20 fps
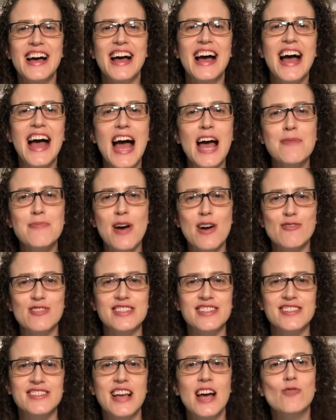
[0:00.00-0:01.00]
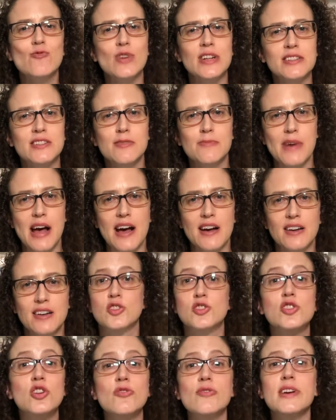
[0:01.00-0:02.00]
Hey parents, and welcome back.
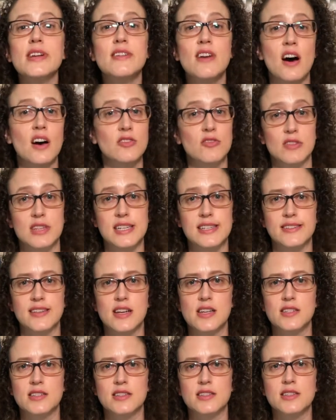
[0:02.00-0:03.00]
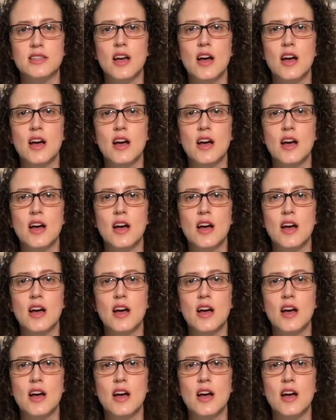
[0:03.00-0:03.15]
During adolescence,